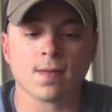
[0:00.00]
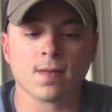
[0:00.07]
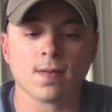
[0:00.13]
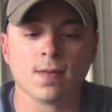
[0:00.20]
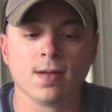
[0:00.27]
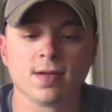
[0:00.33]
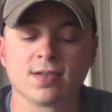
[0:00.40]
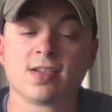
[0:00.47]

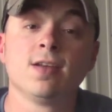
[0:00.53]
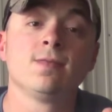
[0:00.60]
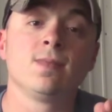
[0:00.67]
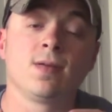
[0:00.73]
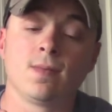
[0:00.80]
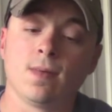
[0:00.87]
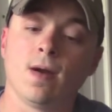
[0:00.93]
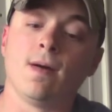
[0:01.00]

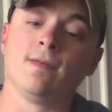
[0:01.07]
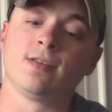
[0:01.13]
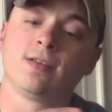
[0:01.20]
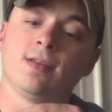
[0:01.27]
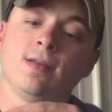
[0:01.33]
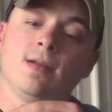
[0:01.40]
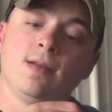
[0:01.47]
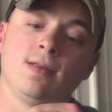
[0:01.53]
obviously
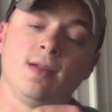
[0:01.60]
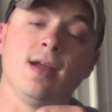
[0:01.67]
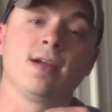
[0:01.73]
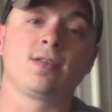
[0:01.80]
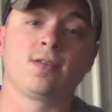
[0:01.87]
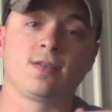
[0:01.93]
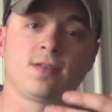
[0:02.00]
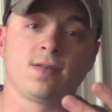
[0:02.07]
the
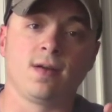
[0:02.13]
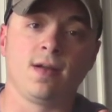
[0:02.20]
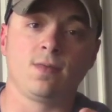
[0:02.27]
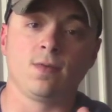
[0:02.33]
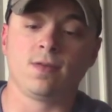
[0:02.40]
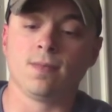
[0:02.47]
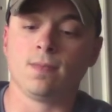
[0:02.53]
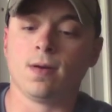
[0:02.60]
extra strength
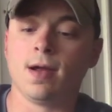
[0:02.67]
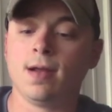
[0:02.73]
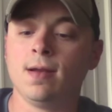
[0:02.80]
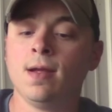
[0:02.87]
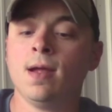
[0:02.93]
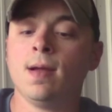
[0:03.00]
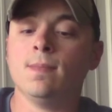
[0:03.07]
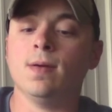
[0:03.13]
with the braid.
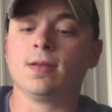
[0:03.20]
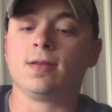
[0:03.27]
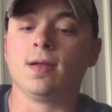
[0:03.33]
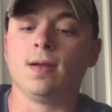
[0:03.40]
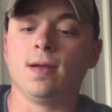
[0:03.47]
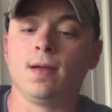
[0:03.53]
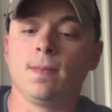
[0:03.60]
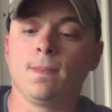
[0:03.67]
But
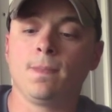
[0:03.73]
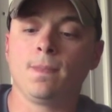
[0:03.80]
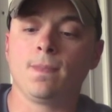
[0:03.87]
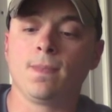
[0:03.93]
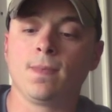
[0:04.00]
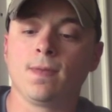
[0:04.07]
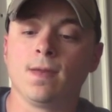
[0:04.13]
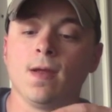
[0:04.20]

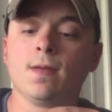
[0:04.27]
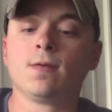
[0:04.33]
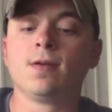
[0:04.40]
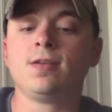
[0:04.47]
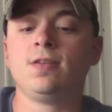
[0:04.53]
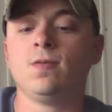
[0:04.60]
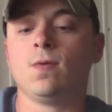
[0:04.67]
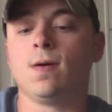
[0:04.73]
the other
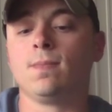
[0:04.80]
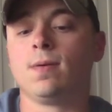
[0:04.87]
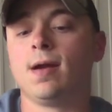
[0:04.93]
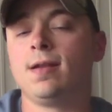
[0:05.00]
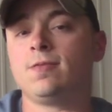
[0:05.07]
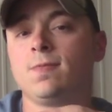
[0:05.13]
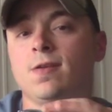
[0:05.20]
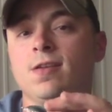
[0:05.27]
reason you want
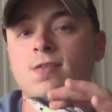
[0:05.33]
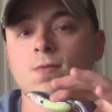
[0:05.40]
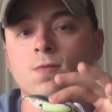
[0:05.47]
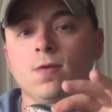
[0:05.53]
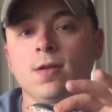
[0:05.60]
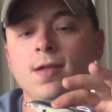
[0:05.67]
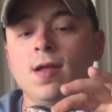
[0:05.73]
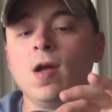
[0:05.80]
braid is because it
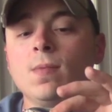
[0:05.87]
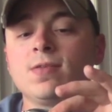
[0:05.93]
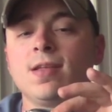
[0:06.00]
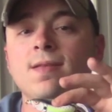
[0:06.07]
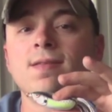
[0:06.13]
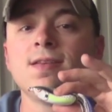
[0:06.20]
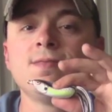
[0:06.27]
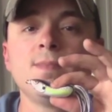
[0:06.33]
really helps
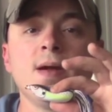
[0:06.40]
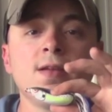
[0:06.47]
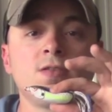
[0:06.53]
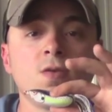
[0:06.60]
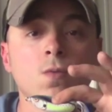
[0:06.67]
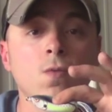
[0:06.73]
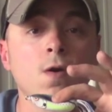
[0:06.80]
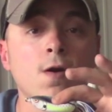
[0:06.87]
get these baits
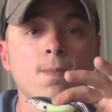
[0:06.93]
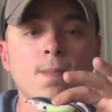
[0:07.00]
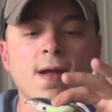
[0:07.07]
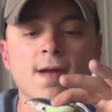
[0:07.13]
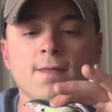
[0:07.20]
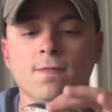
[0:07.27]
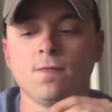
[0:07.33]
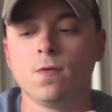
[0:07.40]
to walk
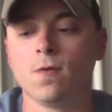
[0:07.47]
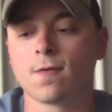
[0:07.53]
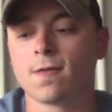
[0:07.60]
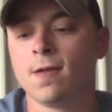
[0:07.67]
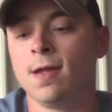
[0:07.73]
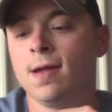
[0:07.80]
back and forth.